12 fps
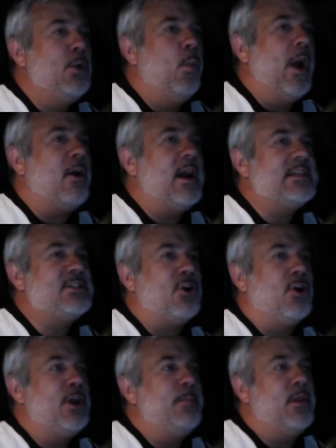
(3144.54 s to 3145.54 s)
where I
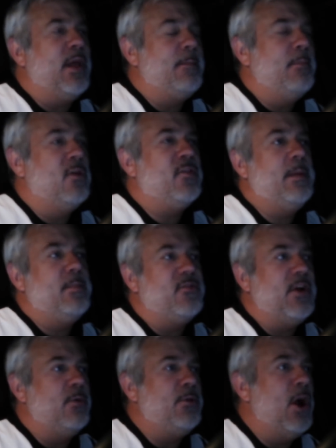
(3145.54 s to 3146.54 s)
started, but like most people
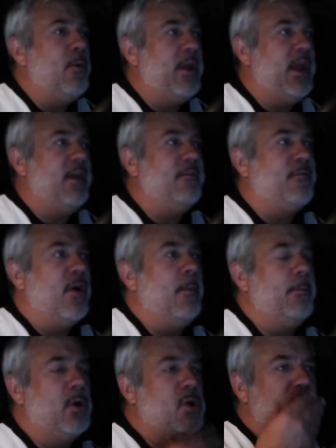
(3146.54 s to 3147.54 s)
don't know me
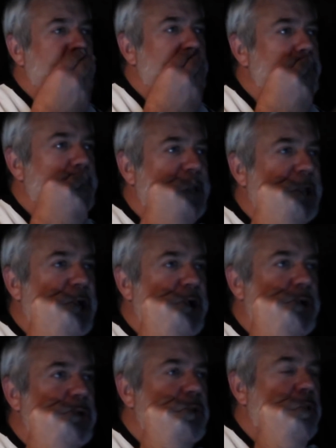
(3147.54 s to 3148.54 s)
from booktube, you
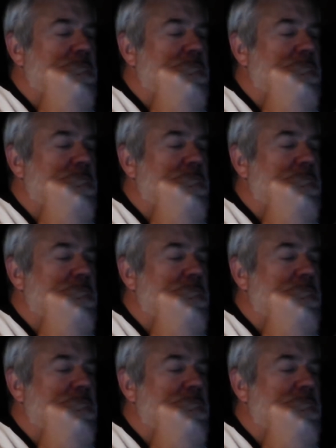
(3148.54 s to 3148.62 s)
know?